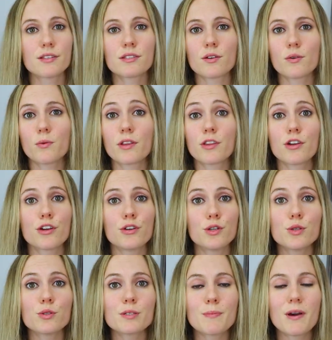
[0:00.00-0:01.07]
So whether you're
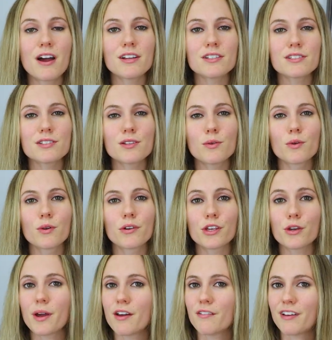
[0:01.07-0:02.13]
new to POTS or
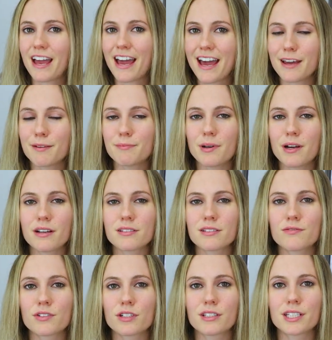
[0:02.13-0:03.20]
you have had
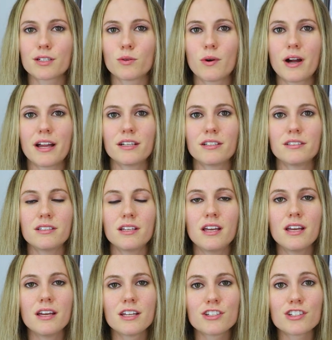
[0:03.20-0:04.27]
POTS for a little while,
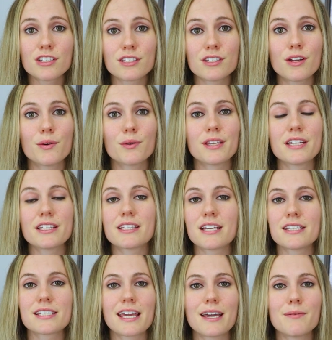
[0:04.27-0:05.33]
just know that it
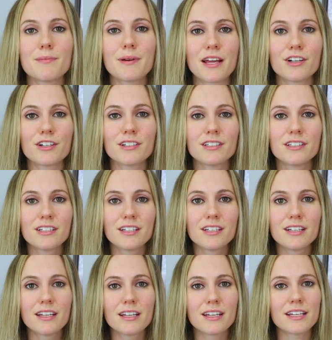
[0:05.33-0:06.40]
does get better.
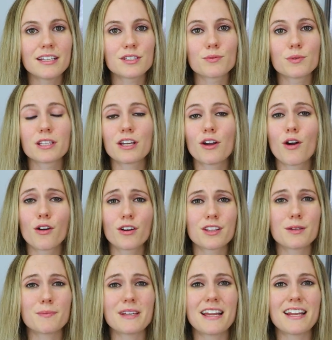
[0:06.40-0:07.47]
It's really hard
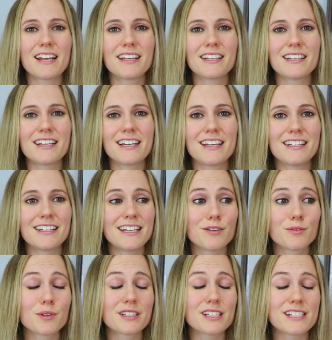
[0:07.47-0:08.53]
at the beginning and
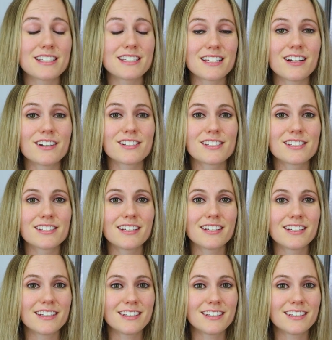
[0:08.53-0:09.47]
it really sucks.